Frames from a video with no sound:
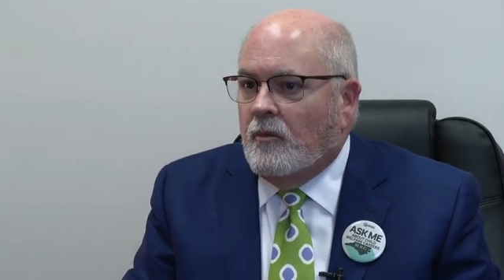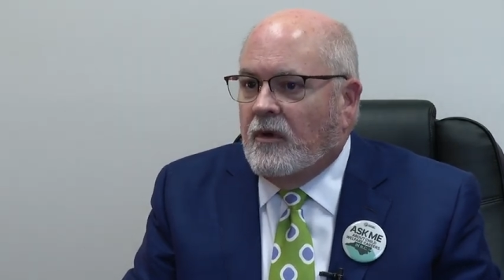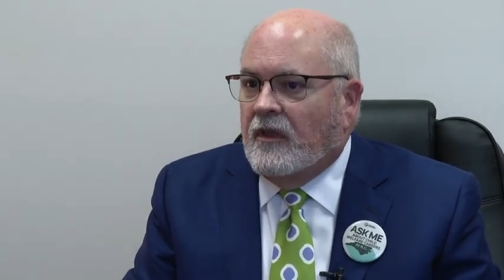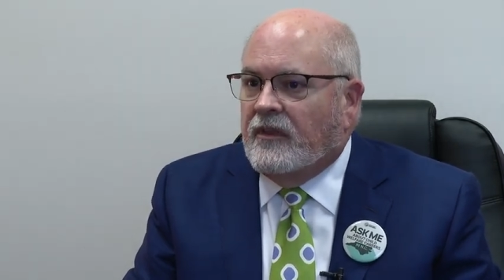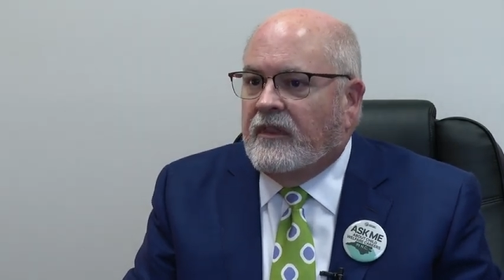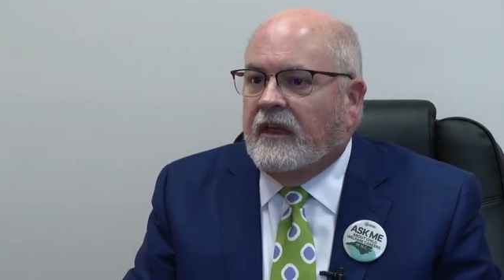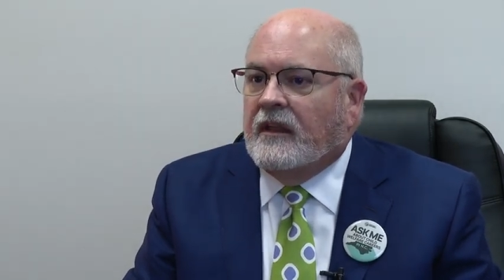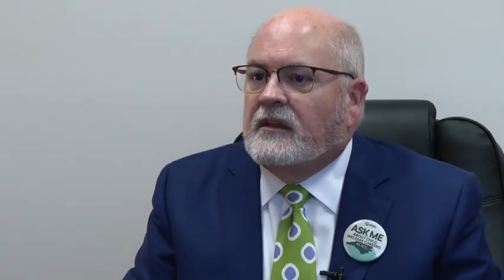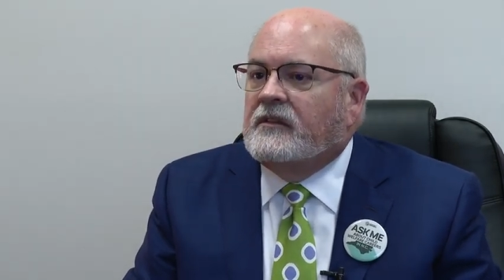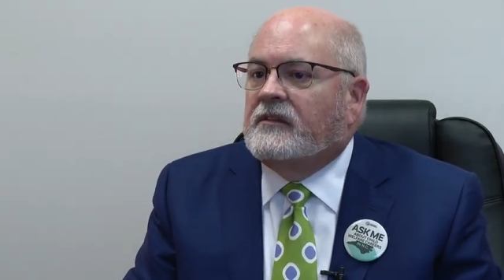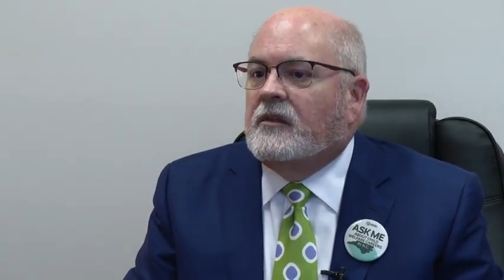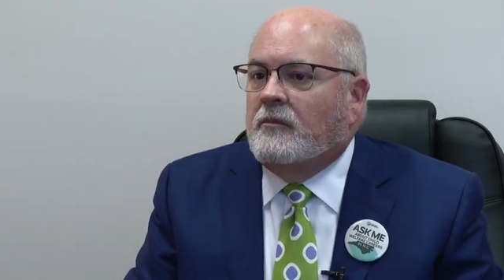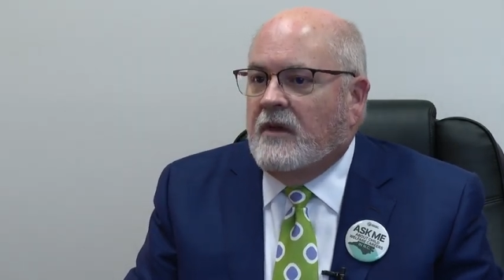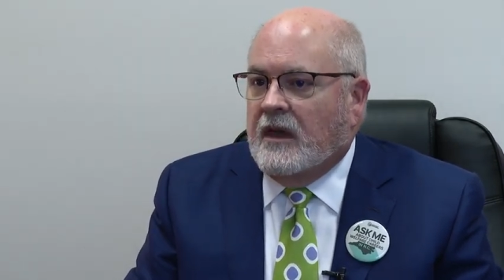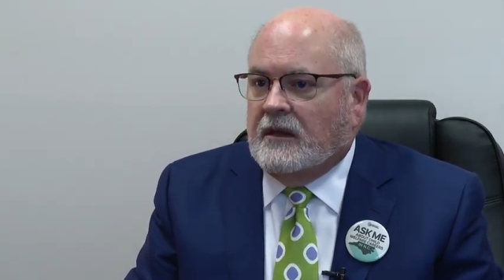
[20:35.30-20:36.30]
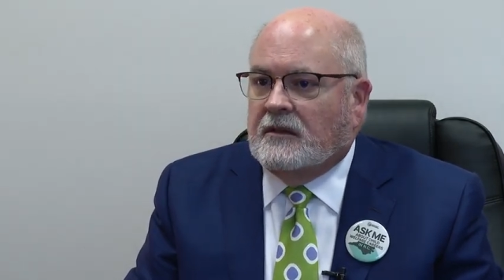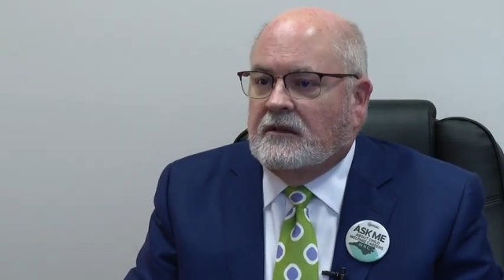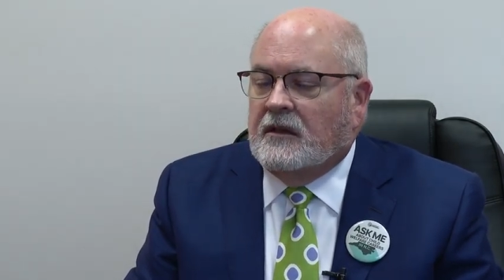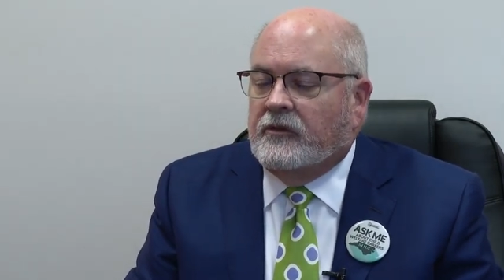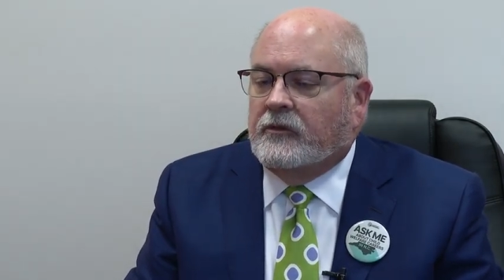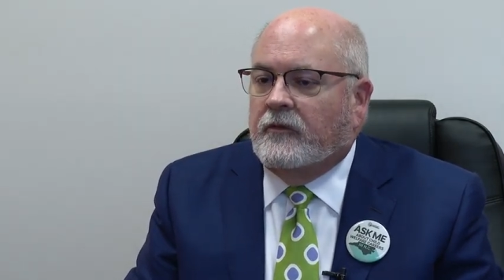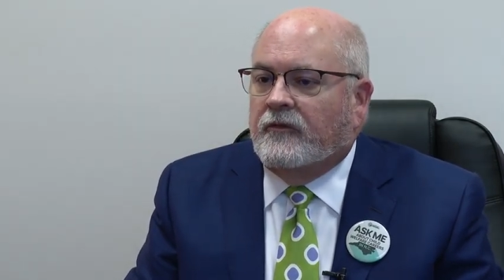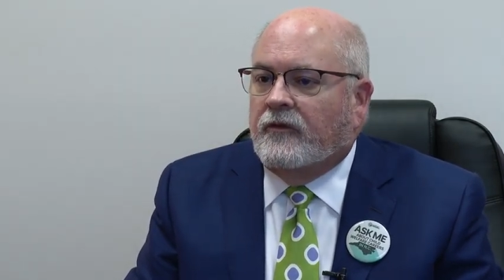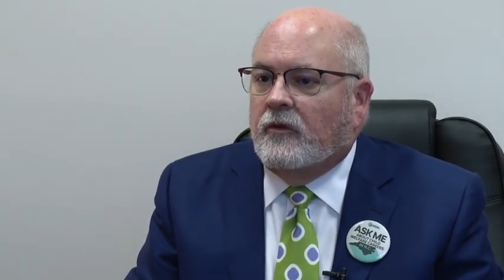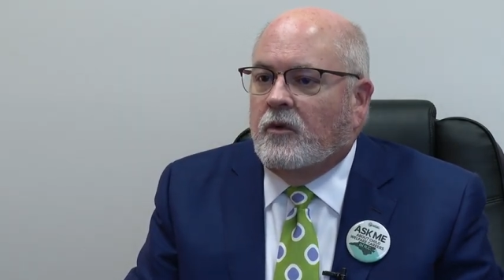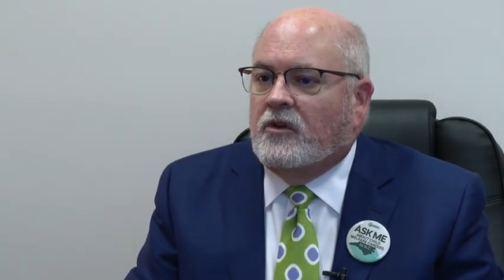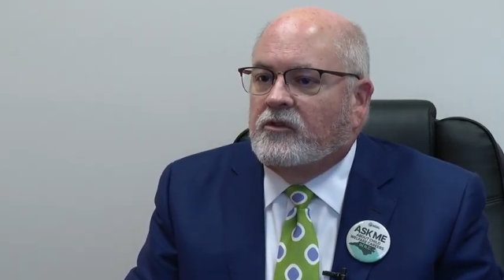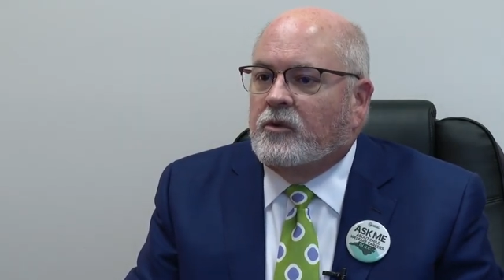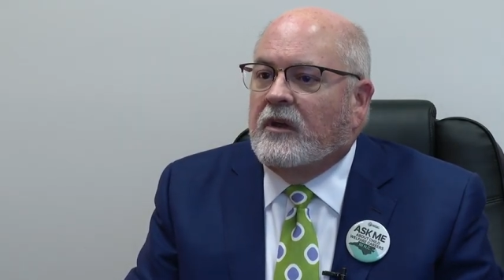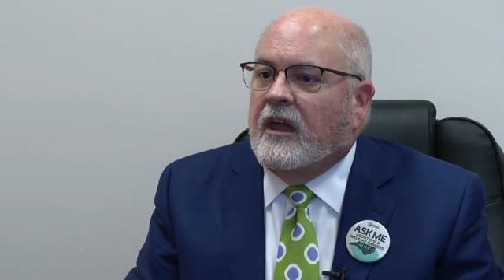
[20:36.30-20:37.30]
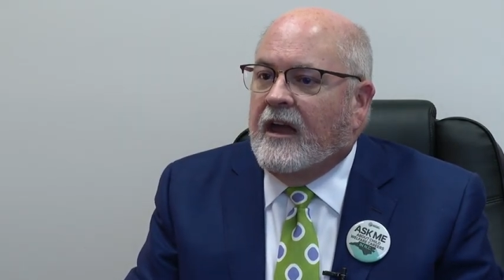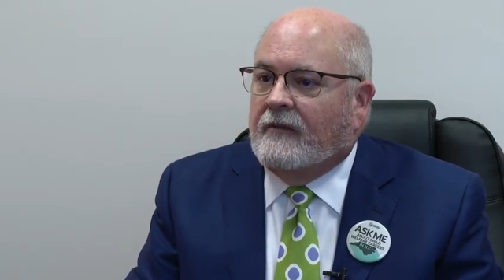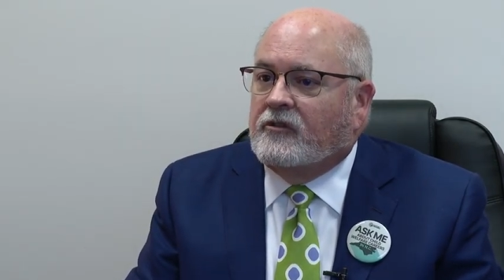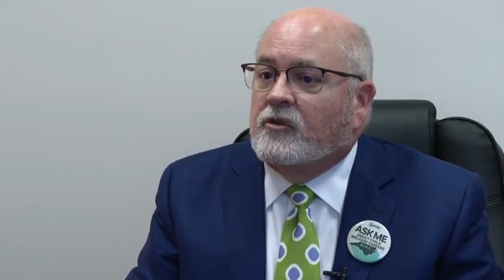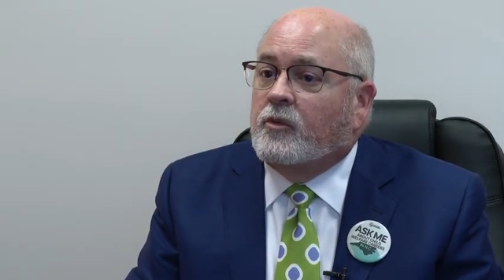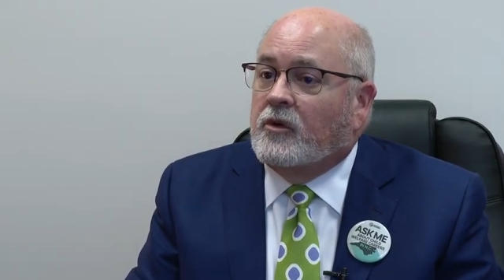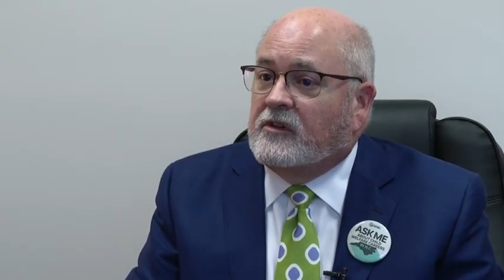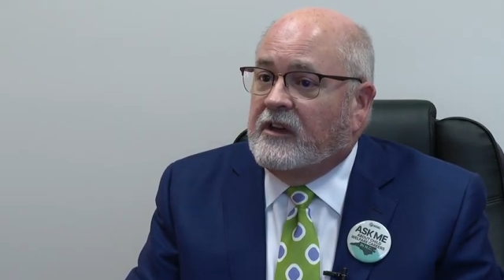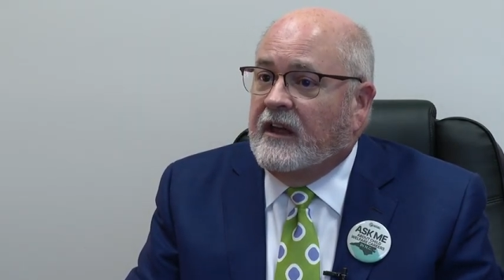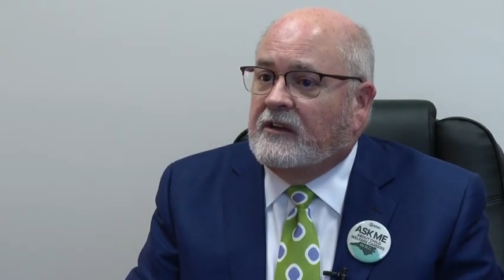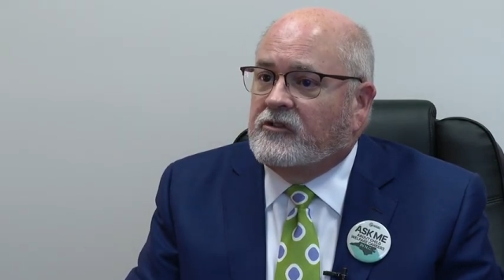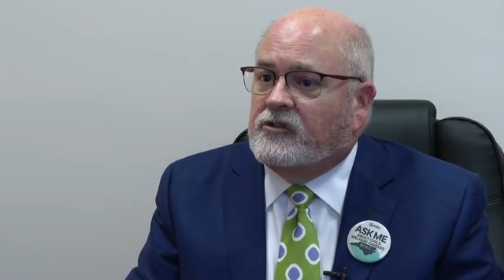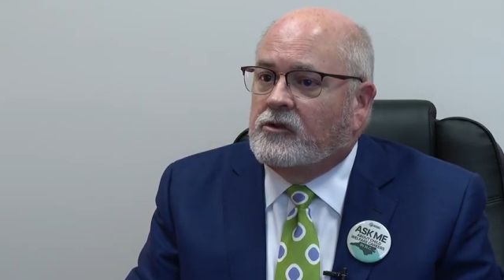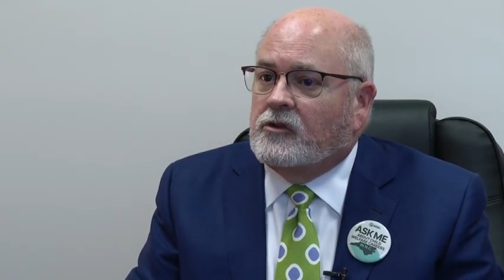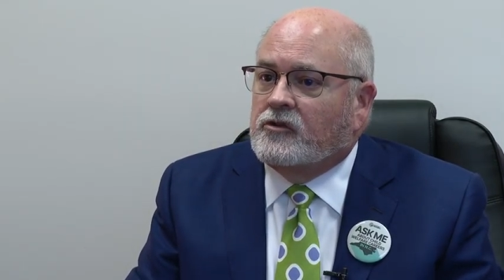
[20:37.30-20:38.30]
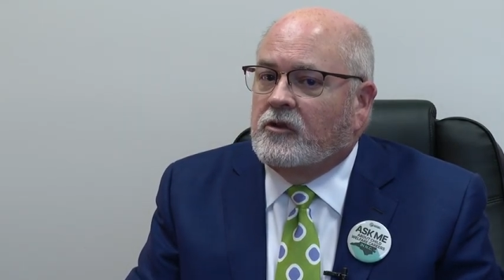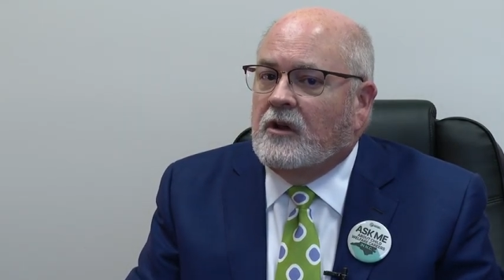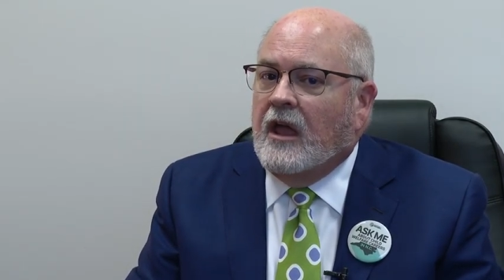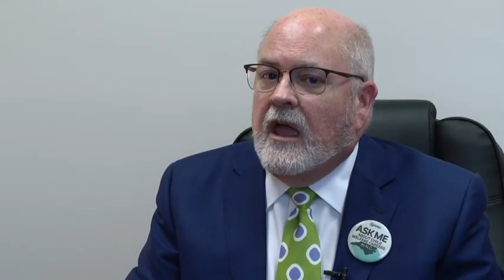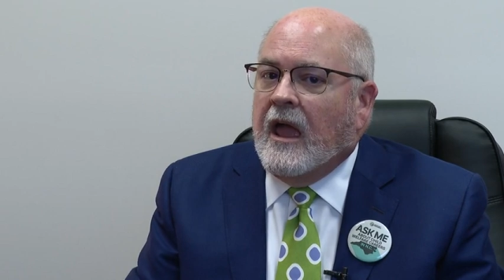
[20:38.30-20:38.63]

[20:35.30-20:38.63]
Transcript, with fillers: but that is the mechanism for which we have to protect children.